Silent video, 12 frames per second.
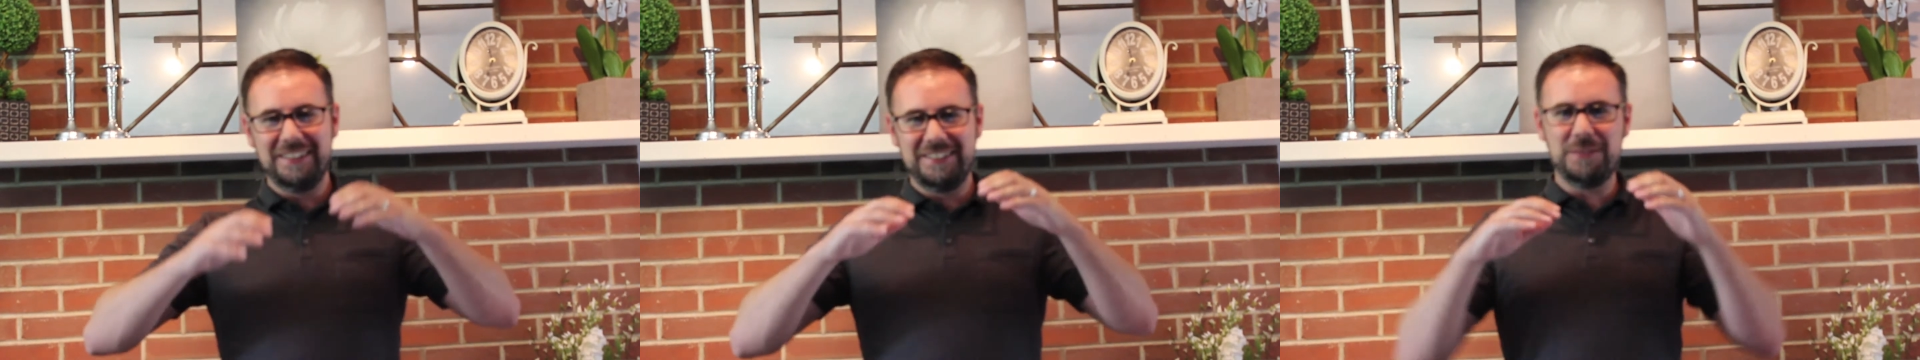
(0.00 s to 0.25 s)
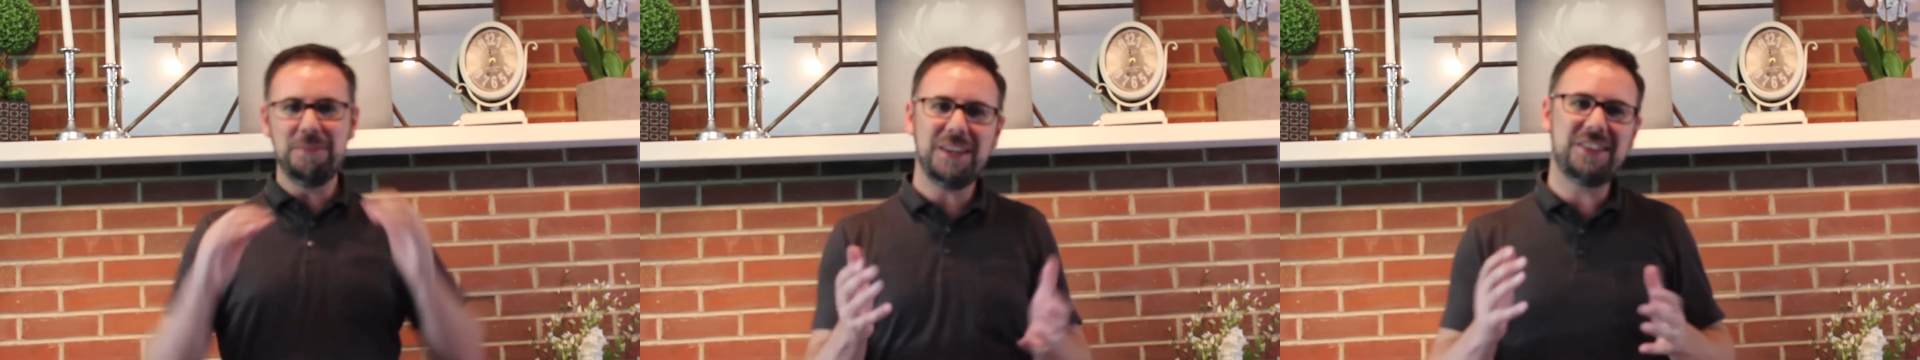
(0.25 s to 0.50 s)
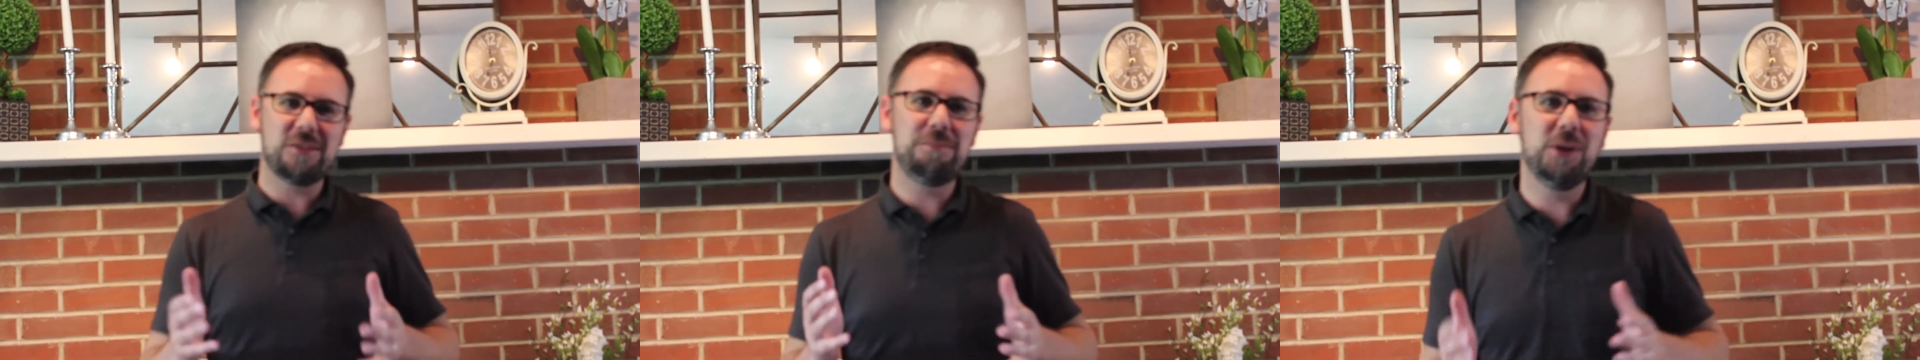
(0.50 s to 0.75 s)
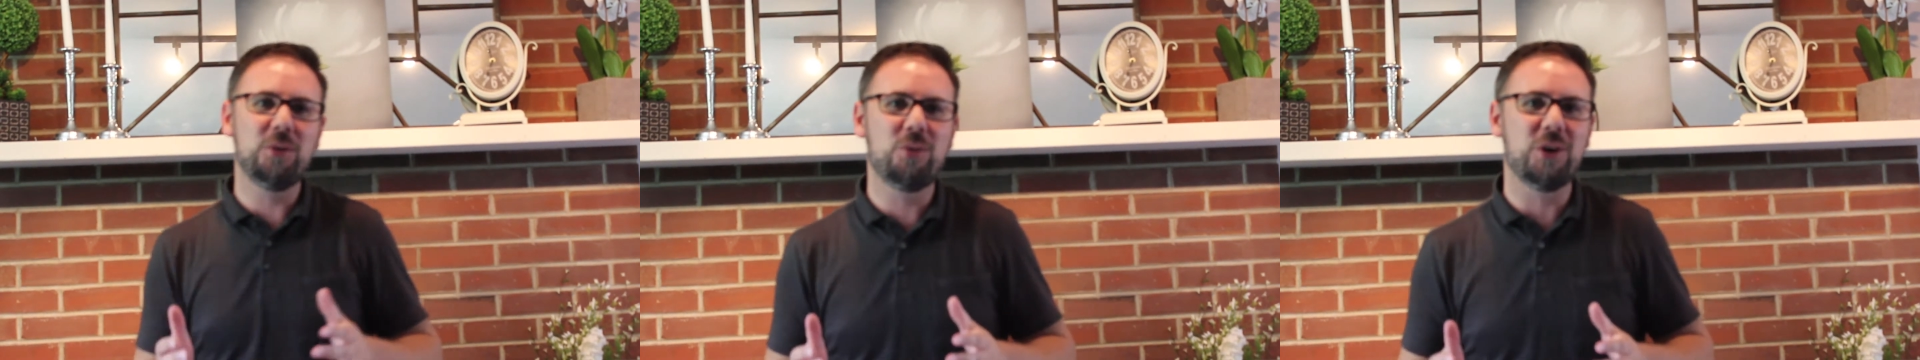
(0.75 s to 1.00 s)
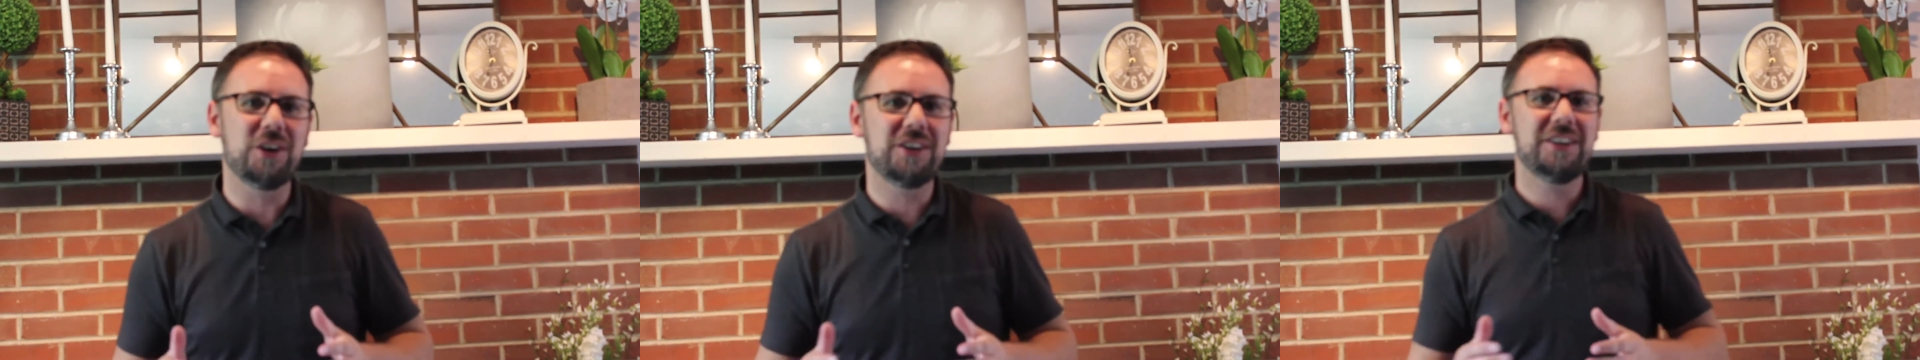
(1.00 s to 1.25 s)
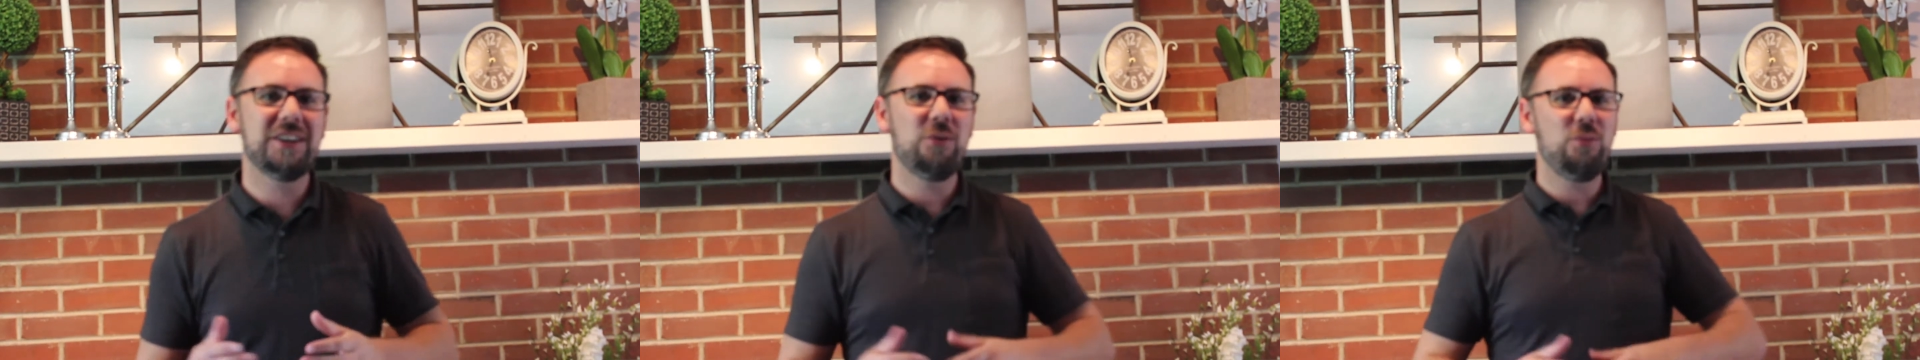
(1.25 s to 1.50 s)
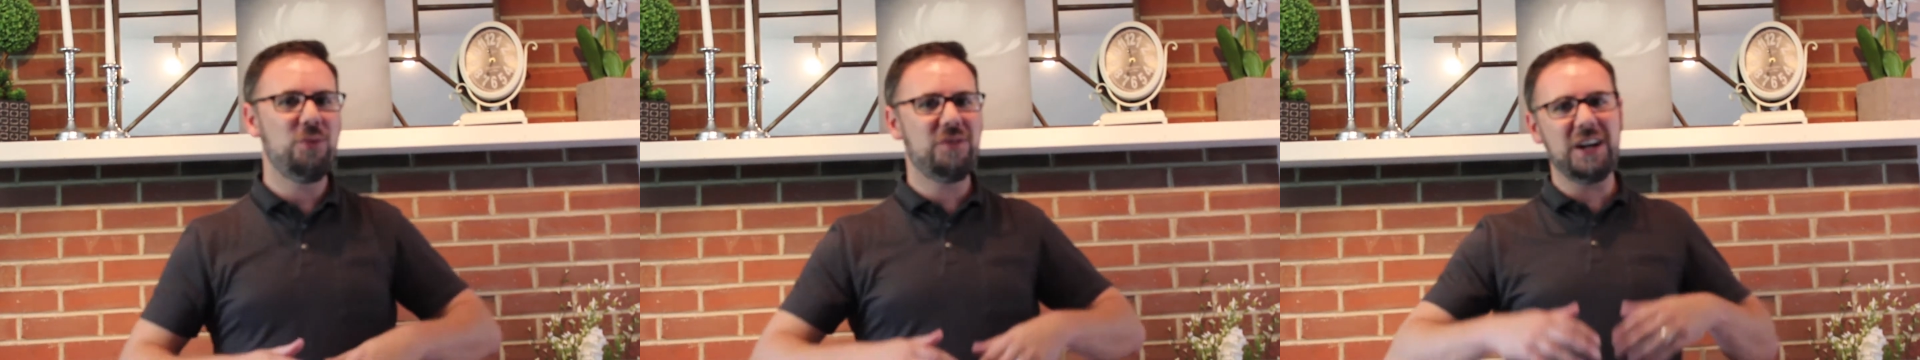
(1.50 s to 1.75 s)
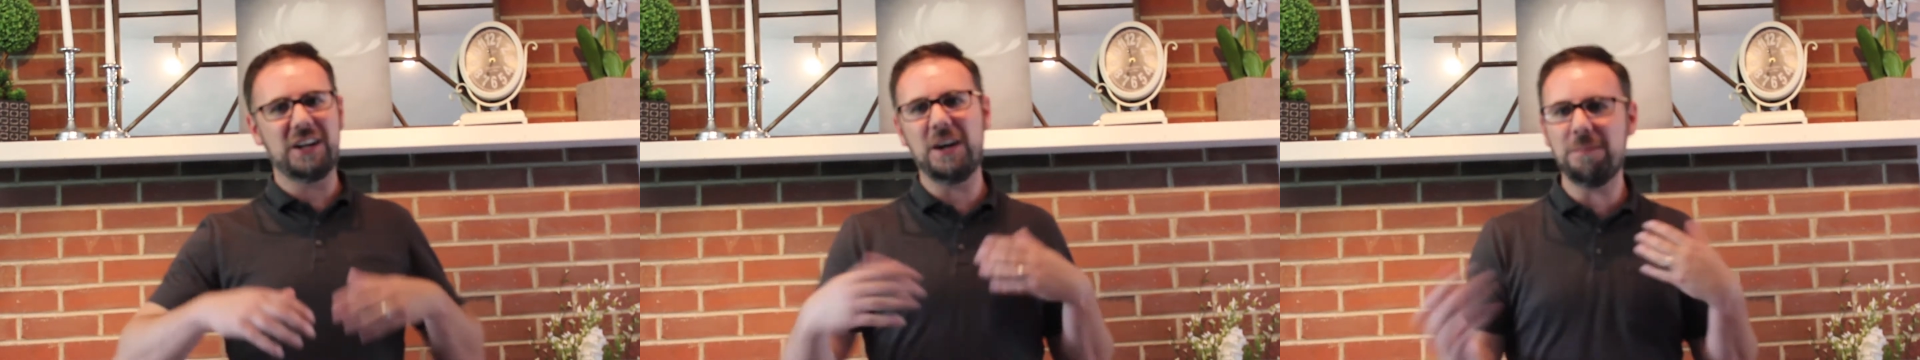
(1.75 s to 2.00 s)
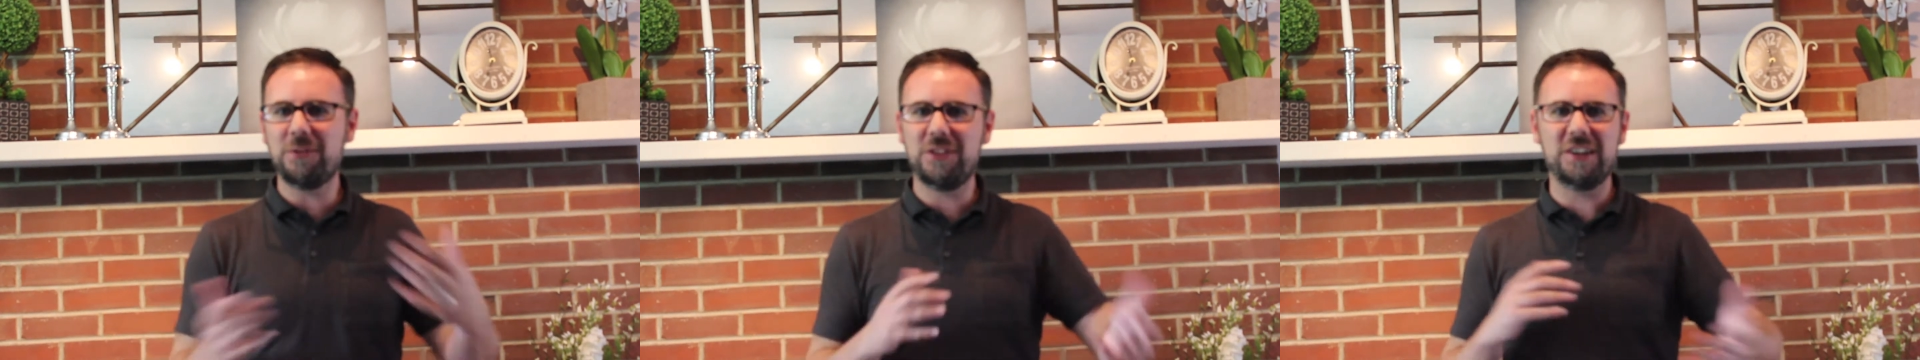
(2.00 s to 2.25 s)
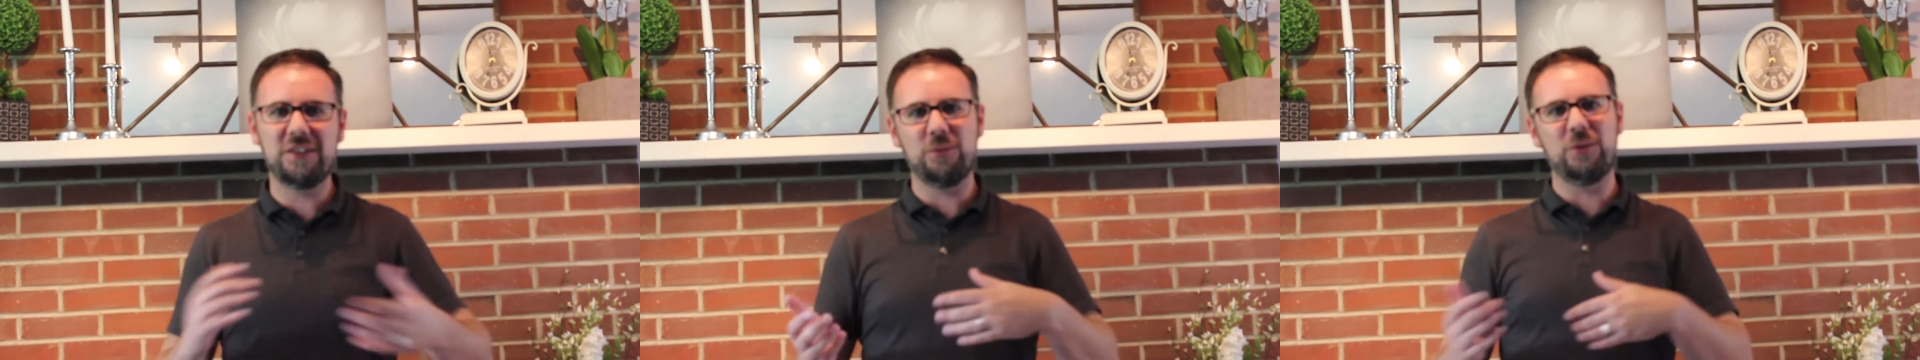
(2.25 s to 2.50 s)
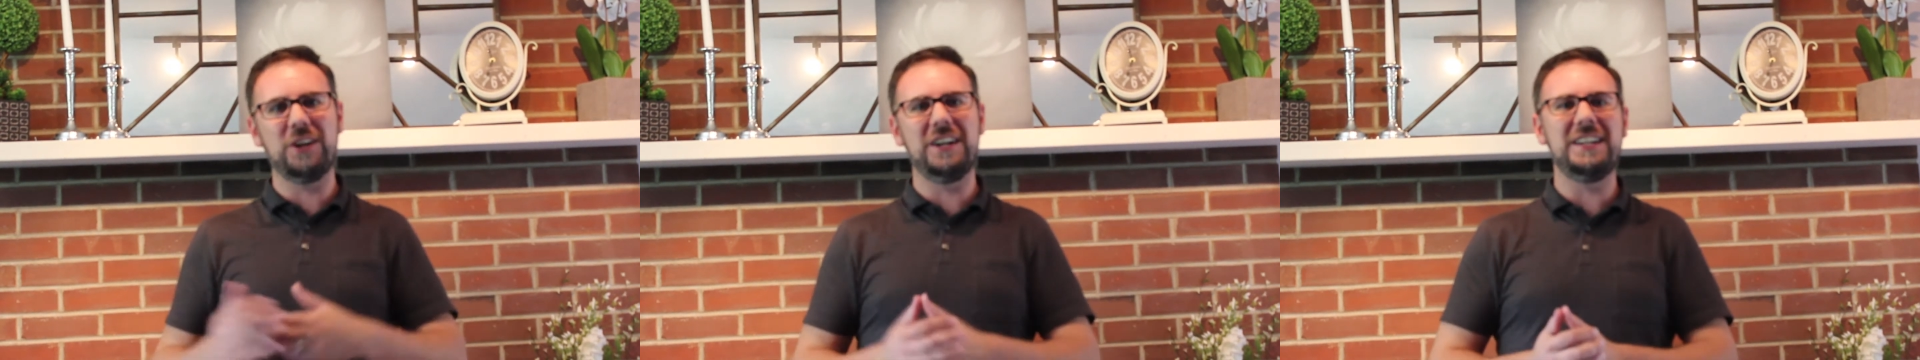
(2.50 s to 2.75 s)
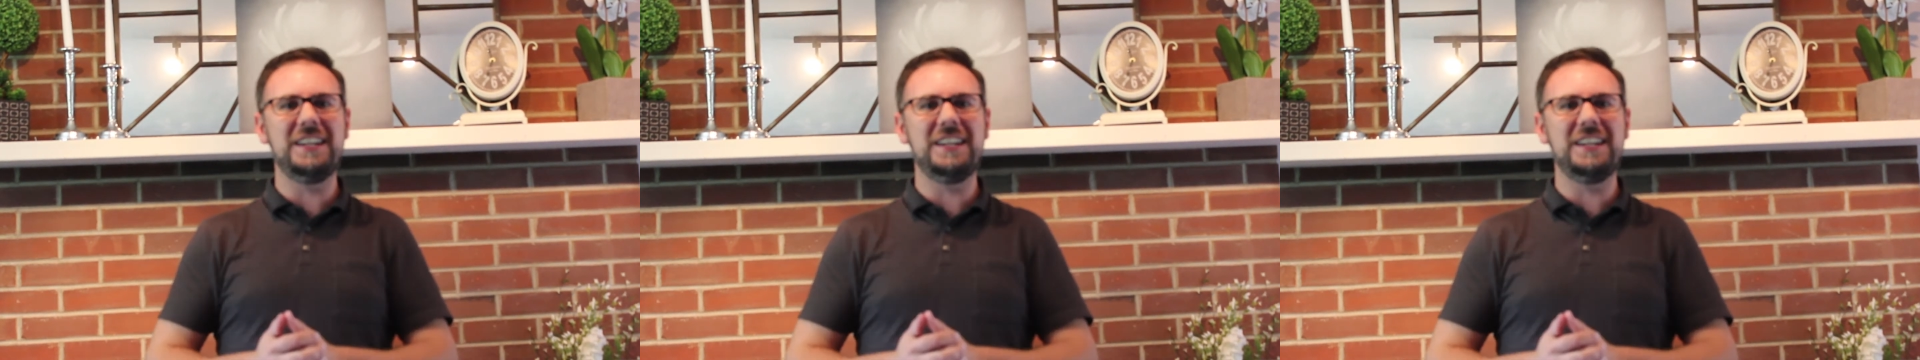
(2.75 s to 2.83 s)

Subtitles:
To make this build work, we've got a couple things that we're going to